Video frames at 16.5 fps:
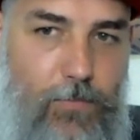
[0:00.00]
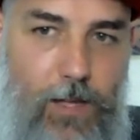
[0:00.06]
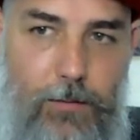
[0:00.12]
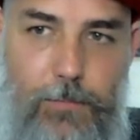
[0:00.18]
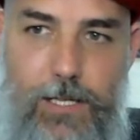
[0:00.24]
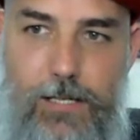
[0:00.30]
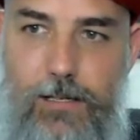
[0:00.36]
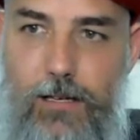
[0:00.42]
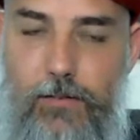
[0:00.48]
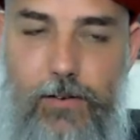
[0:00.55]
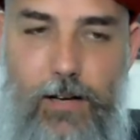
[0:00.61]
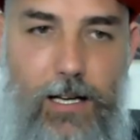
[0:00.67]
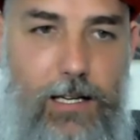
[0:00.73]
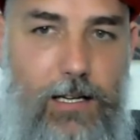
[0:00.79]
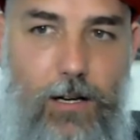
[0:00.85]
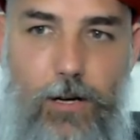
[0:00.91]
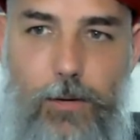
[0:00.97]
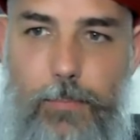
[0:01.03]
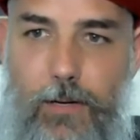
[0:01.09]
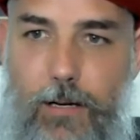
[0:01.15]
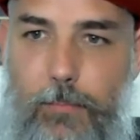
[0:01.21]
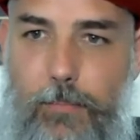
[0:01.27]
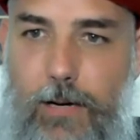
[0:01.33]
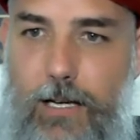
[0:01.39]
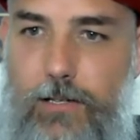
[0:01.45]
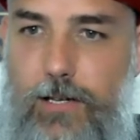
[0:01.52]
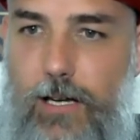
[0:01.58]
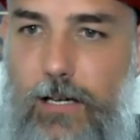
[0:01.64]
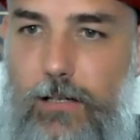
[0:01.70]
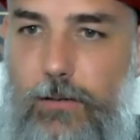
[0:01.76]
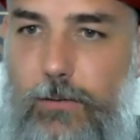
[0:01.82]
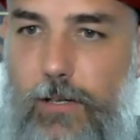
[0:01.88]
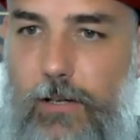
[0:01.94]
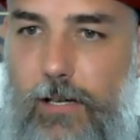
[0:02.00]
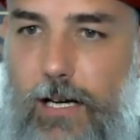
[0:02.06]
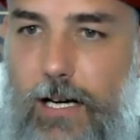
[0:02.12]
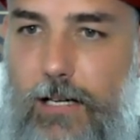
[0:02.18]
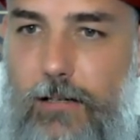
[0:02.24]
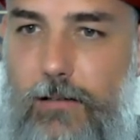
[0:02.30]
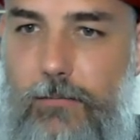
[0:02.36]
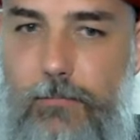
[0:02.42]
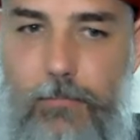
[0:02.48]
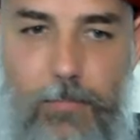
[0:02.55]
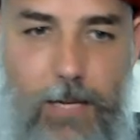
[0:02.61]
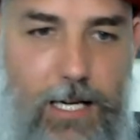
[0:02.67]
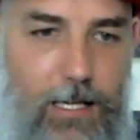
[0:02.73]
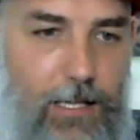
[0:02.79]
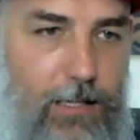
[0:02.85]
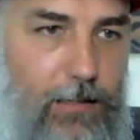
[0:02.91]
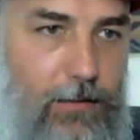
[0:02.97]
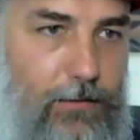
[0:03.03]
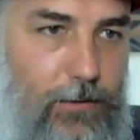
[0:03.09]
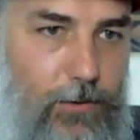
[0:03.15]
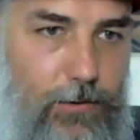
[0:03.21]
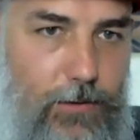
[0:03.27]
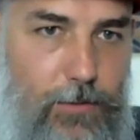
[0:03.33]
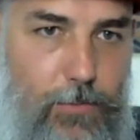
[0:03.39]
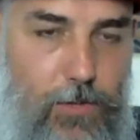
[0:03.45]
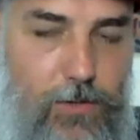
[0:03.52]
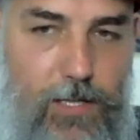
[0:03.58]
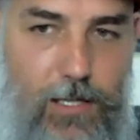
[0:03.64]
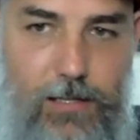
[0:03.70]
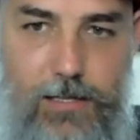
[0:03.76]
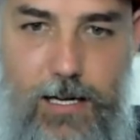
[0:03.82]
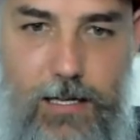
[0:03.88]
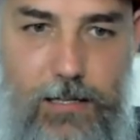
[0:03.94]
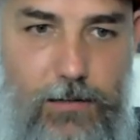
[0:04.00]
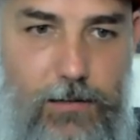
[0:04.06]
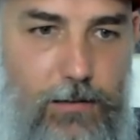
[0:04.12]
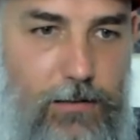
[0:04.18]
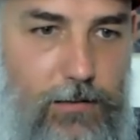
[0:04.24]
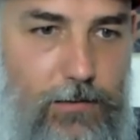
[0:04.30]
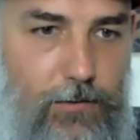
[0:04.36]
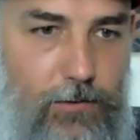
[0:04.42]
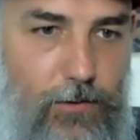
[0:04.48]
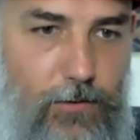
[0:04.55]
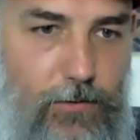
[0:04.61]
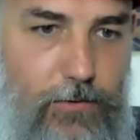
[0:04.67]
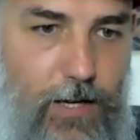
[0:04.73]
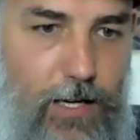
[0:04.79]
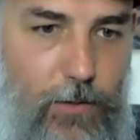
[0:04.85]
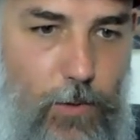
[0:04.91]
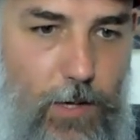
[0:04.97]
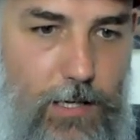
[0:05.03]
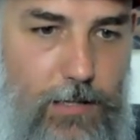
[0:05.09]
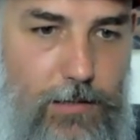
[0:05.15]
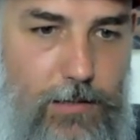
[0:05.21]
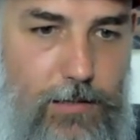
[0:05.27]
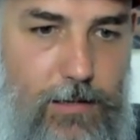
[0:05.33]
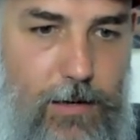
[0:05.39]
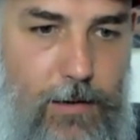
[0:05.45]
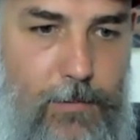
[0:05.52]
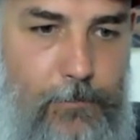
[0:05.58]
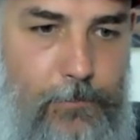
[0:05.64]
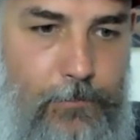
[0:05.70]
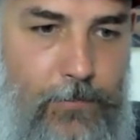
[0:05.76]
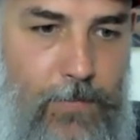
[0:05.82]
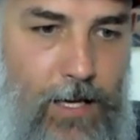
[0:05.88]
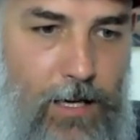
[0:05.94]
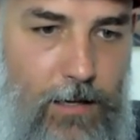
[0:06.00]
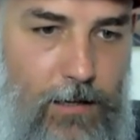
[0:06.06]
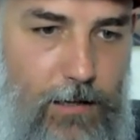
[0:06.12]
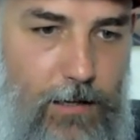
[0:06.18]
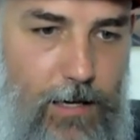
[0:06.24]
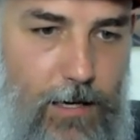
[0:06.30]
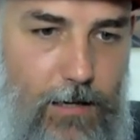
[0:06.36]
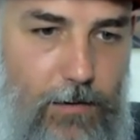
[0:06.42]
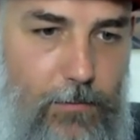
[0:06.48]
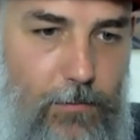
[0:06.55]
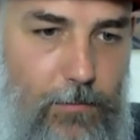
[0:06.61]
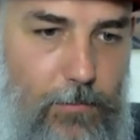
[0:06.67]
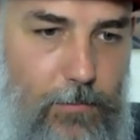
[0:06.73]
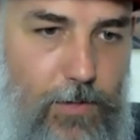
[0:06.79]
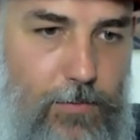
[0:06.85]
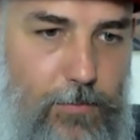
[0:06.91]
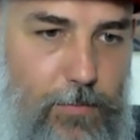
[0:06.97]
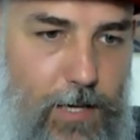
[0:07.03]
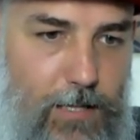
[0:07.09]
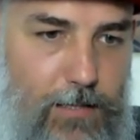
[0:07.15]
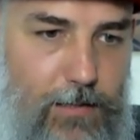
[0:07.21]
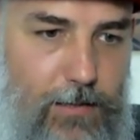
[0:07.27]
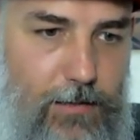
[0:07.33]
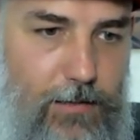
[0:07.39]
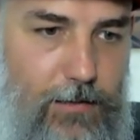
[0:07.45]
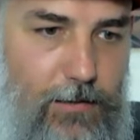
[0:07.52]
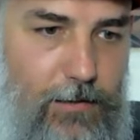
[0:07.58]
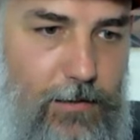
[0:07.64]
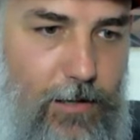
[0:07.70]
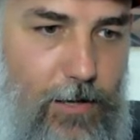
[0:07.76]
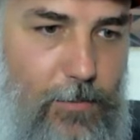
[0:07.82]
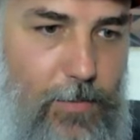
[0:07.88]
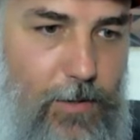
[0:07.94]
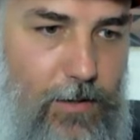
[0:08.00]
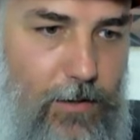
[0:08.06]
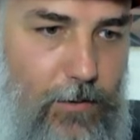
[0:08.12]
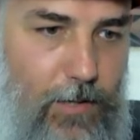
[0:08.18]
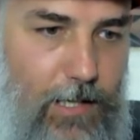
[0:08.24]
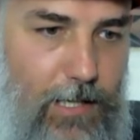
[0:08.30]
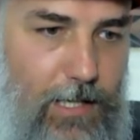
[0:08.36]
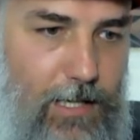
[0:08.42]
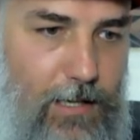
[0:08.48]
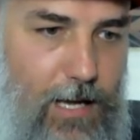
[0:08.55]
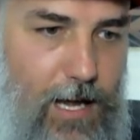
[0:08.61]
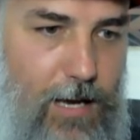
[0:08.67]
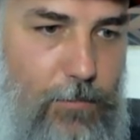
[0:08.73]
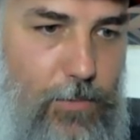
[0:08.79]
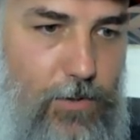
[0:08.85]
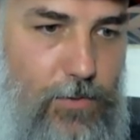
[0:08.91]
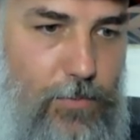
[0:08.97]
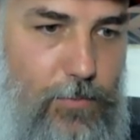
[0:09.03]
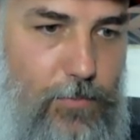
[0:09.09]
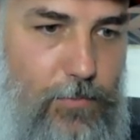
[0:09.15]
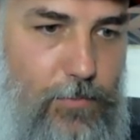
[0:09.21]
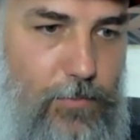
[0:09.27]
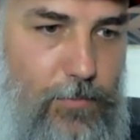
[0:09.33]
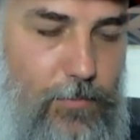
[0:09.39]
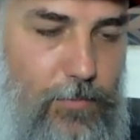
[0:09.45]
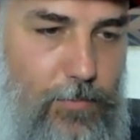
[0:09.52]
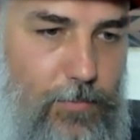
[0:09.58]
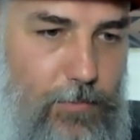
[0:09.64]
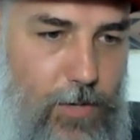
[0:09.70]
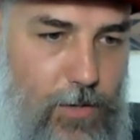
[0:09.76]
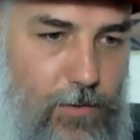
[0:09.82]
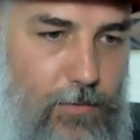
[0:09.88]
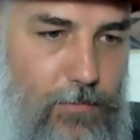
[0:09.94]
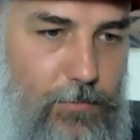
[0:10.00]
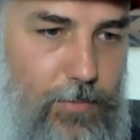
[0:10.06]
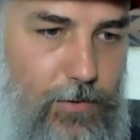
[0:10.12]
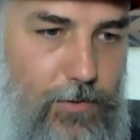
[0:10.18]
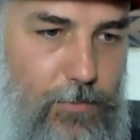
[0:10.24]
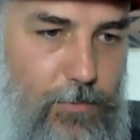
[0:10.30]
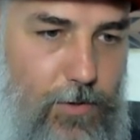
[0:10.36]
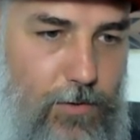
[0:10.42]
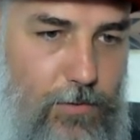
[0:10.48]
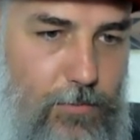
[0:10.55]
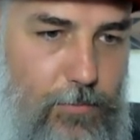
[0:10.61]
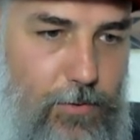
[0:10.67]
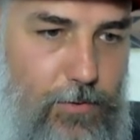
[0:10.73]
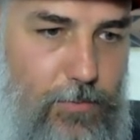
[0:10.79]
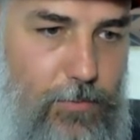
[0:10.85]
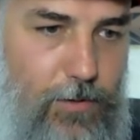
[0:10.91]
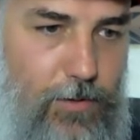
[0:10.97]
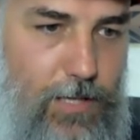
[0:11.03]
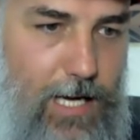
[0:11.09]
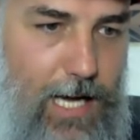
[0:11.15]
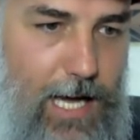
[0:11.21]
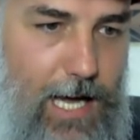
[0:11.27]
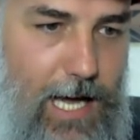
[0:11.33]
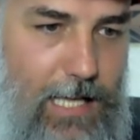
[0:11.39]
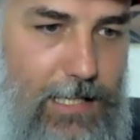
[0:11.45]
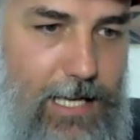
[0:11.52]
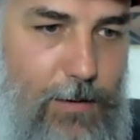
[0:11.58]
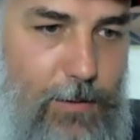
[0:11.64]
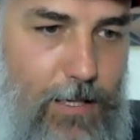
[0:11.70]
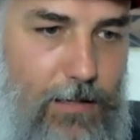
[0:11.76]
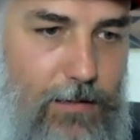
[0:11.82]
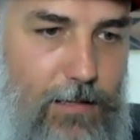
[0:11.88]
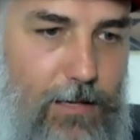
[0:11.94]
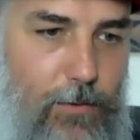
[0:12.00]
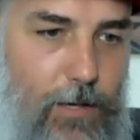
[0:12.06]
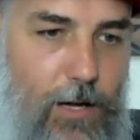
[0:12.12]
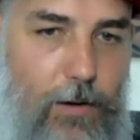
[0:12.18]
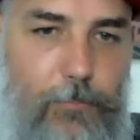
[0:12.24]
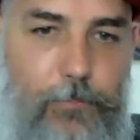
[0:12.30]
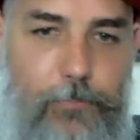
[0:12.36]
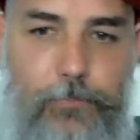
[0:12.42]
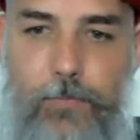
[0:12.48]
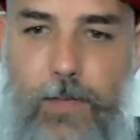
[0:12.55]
Let me see if I can open up my channel without making all the music sound off at once. Okay, push button, open quickly and push button. Mute, push mute, push mute. Ah, damn it. There we go.